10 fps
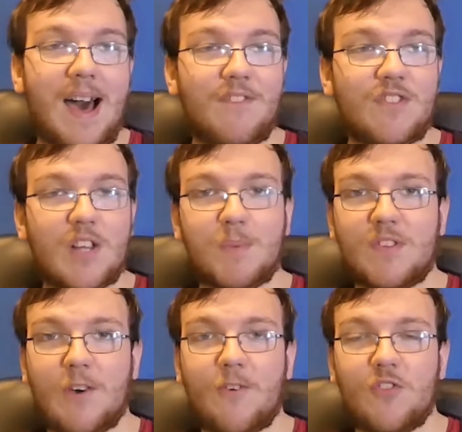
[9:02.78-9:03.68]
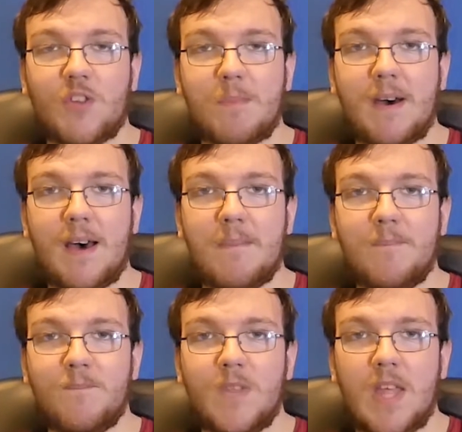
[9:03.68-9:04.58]
advertise myself on some
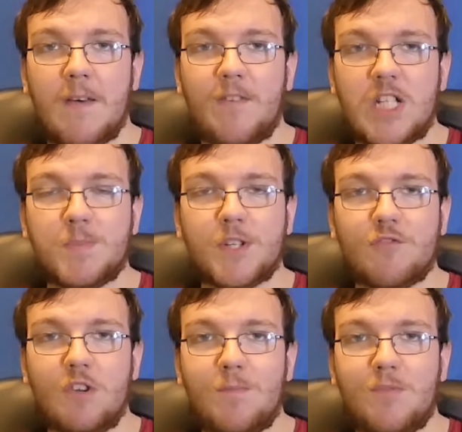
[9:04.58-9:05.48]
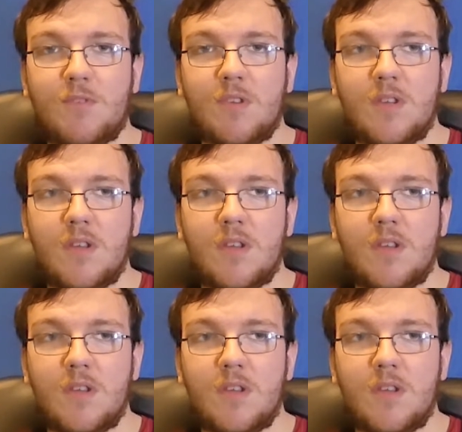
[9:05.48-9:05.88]
Facebook groups,